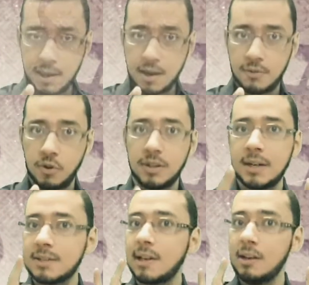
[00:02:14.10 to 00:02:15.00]
careful, there
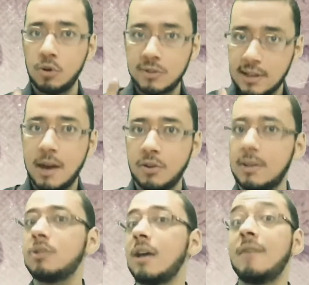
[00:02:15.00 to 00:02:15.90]
is a new sound
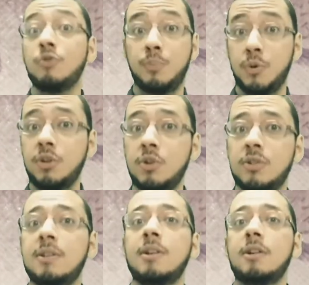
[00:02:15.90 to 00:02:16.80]
that you have to produce
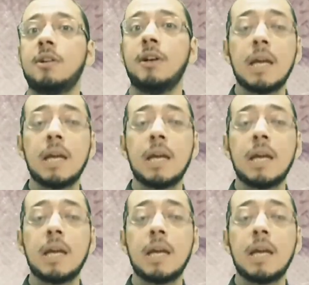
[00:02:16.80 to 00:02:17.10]
here.